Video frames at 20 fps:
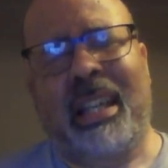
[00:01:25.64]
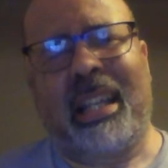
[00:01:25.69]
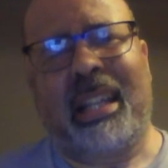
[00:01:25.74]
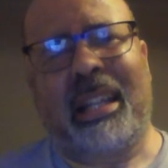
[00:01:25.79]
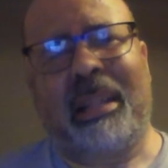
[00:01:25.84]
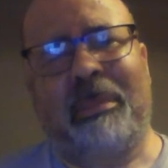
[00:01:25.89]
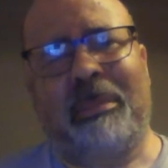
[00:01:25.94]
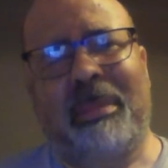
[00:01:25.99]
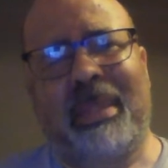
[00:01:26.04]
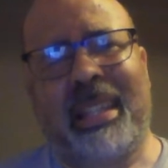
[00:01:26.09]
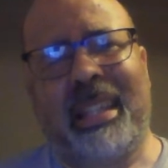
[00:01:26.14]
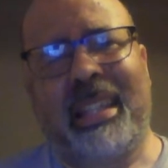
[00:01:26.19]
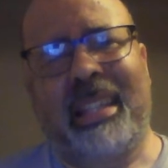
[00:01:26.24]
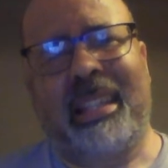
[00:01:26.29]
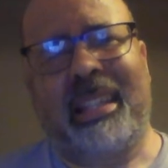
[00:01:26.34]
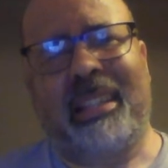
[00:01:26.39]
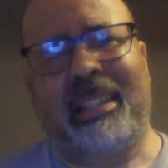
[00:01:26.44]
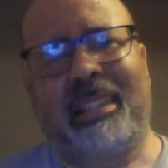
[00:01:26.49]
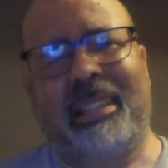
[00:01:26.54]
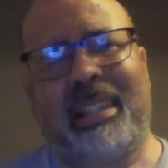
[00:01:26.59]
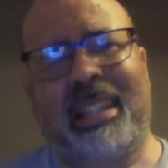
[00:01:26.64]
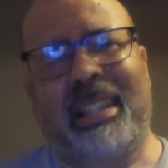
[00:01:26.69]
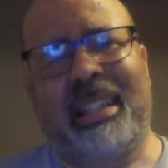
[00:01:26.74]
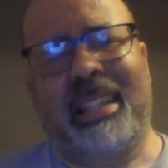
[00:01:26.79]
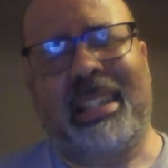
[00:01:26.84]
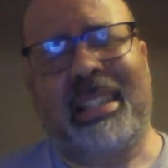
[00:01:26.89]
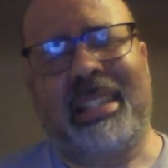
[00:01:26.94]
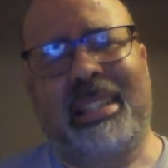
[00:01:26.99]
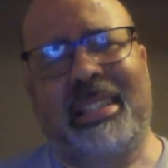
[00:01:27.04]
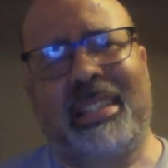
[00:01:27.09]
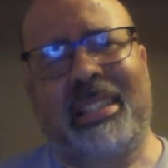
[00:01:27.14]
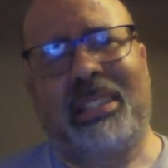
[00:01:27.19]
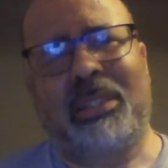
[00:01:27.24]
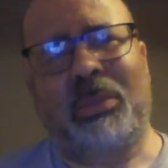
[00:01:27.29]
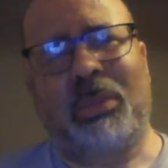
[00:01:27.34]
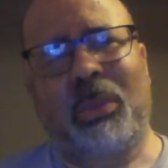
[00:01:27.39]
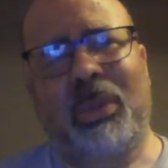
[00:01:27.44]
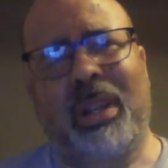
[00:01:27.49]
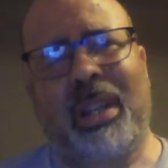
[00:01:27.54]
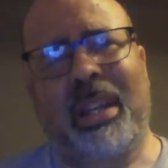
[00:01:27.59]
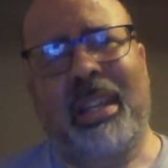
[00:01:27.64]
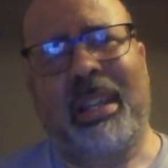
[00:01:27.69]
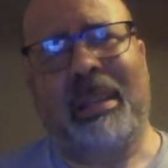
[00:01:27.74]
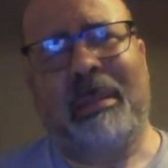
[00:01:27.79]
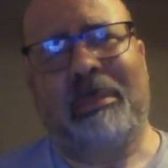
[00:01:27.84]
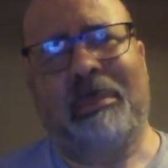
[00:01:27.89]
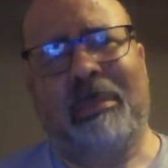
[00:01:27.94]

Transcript: And I'm thinking that this is why